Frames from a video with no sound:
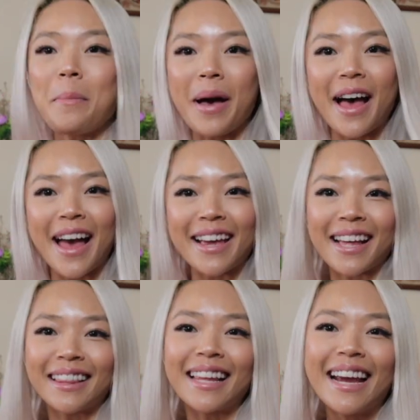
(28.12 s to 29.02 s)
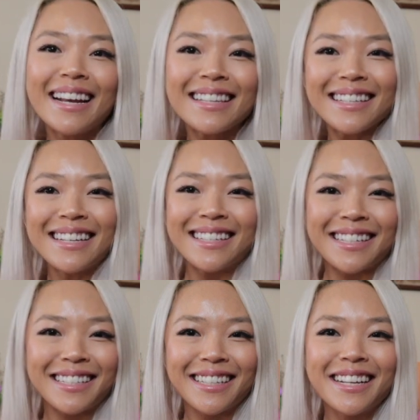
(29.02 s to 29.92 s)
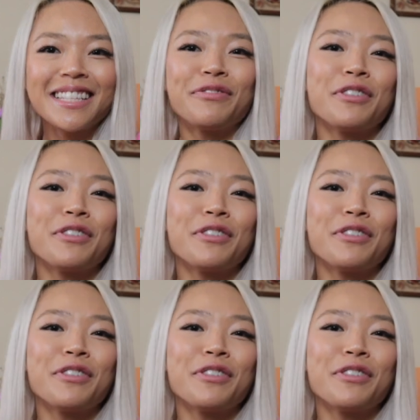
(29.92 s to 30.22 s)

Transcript: my latest edition